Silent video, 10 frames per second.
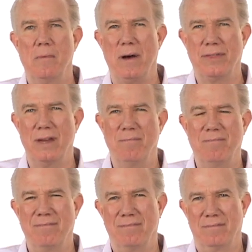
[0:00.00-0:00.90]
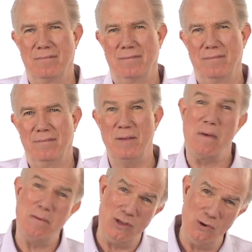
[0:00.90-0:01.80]
about them, that
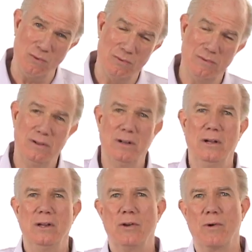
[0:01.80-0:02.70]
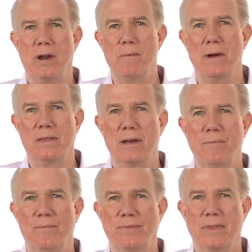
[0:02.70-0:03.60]
maybe you don't care about
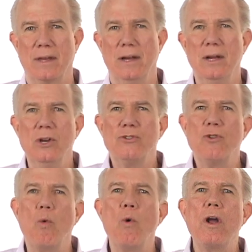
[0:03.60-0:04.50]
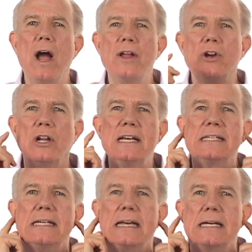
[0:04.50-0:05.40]
them. So work on your
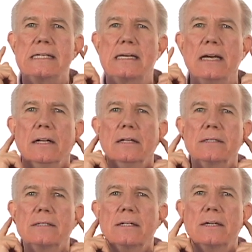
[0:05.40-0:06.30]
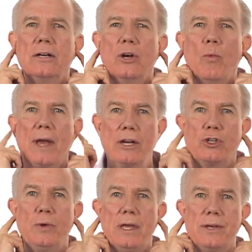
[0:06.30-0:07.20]
listening skills. We got
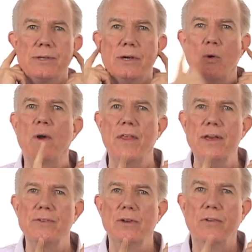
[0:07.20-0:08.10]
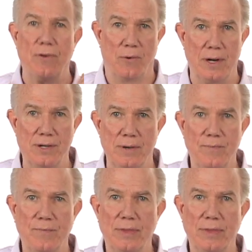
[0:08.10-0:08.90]
two of these, one of these for a reason,